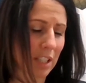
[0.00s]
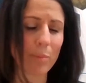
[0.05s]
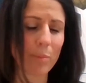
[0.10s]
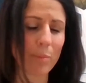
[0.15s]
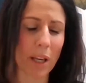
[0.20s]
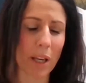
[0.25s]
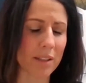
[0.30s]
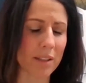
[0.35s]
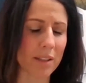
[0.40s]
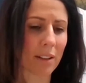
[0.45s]

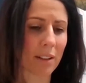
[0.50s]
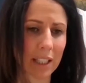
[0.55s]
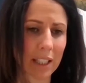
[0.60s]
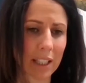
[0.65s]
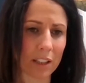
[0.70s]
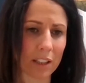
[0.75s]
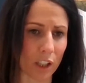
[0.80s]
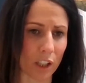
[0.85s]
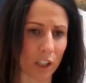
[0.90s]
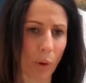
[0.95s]
same basically
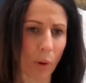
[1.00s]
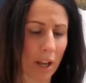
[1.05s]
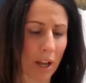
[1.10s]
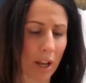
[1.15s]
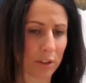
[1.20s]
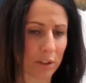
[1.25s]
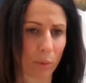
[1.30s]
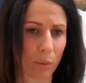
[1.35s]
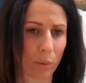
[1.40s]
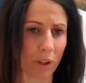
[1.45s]
in the
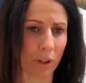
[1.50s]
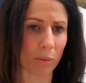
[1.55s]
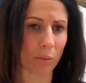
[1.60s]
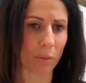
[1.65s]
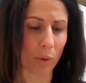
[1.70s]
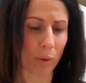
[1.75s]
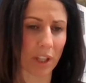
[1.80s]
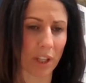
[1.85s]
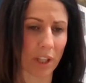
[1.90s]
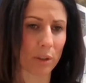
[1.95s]
US,
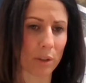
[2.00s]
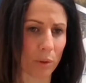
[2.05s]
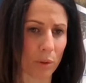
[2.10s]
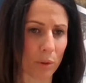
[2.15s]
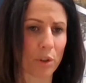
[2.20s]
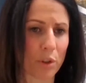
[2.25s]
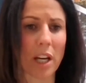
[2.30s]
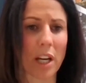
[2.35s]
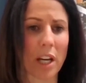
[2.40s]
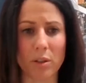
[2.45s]
where things
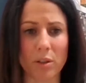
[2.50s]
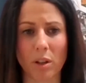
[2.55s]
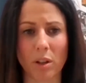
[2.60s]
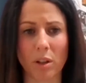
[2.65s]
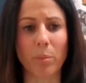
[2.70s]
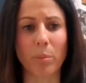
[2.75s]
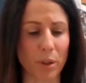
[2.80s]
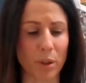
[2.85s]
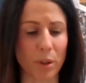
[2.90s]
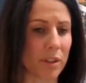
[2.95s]
will change on
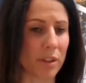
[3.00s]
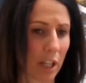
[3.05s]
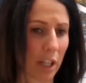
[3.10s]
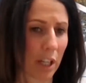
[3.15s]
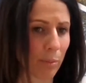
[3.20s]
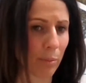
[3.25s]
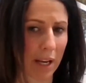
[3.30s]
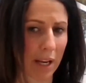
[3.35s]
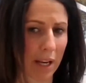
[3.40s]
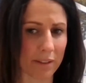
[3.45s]
a per
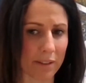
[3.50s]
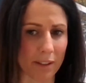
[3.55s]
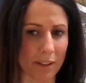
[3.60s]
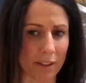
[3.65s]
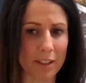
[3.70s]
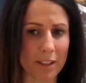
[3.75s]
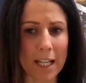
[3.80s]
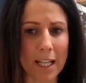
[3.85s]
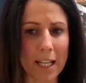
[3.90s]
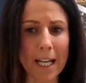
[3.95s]
state
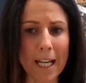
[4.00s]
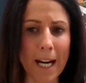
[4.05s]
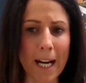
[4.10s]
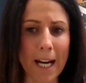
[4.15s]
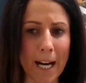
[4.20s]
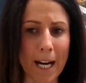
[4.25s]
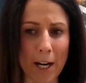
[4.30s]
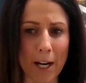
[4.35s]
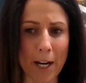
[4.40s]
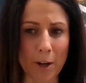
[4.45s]
basis.
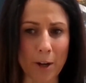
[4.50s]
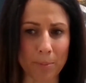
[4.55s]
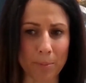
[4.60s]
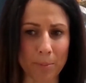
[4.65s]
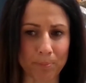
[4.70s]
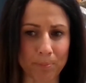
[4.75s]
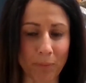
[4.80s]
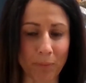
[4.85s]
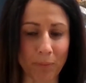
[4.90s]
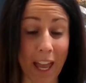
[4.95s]

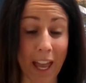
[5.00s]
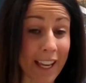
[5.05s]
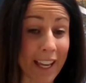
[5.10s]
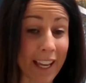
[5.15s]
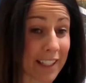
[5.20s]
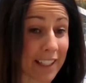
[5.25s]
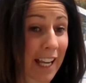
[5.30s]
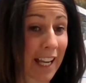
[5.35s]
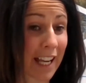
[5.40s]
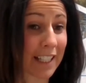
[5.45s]
And
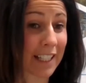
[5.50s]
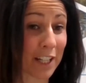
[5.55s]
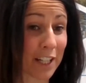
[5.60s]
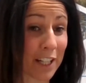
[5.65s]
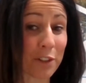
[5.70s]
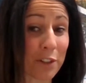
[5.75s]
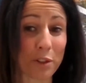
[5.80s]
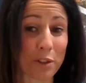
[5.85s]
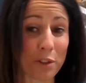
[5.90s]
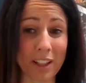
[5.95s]

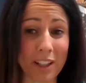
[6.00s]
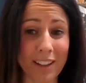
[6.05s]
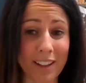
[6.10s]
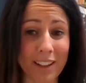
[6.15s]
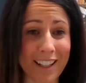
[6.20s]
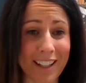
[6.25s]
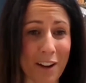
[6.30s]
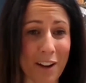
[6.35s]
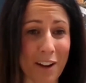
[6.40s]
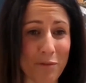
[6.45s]

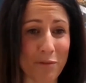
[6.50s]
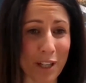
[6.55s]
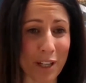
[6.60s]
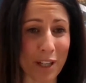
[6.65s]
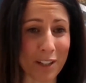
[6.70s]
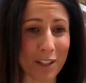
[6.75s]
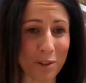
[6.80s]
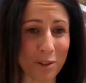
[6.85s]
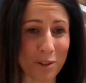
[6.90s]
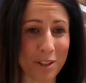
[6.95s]
interestingly enough,
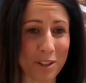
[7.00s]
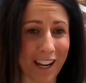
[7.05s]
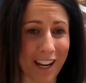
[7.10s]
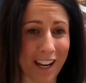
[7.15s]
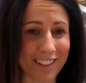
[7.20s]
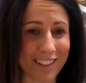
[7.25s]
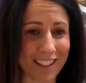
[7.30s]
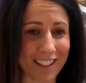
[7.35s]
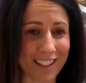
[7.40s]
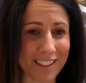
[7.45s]
we
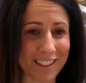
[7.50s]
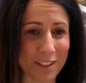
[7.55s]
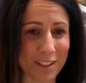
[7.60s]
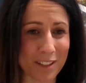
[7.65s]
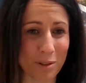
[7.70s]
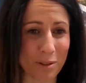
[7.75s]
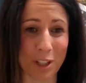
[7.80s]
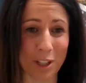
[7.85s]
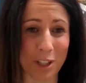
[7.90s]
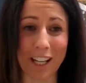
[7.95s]
understand that
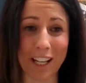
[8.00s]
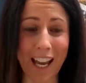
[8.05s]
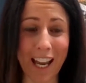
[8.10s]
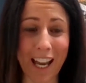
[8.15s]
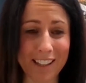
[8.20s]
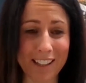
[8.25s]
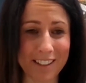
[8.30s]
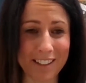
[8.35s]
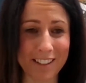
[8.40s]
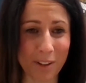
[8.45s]
2G
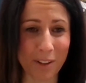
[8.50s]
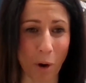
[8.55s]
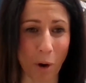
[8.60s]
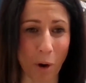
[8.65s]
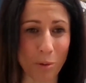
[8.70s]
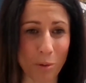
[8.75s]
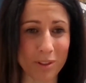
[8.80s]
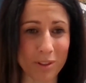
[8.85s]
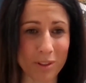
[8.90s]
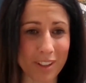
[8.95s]
has their
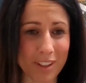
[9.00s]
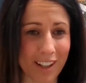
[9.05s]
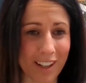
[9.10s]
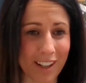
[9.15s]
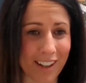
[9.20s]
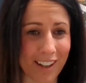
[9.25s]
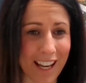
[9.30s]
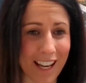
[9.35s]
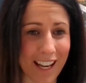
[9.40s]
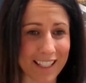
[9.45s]
own
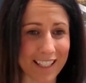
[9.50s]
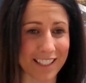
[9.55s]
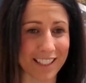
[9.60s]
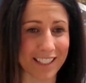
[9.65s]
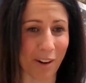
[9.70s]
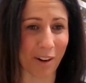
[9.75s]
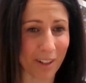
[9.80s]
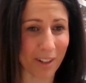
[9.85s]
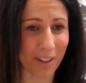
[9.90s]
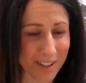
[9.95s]

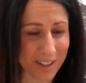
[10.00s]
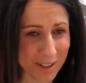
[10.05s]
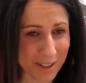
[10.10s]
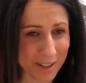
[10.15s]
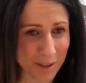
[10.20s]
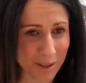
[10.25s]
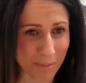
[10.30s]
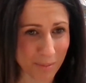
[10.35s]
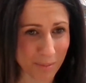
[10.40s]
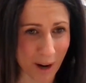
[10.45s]
SCR
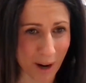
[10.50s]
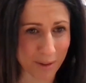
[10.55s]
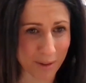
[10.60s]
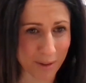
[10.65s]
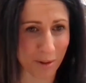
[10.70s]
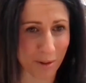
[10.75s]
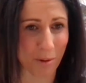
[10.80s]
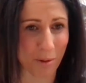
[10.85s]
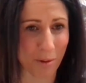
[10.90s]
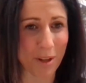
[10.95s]
system now.
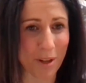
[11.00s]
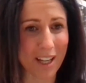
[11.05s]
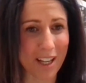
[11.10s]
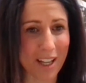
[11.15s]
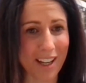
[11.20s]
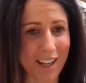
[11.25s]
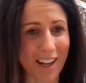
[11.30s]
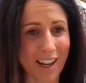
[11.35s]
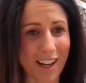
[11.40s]
So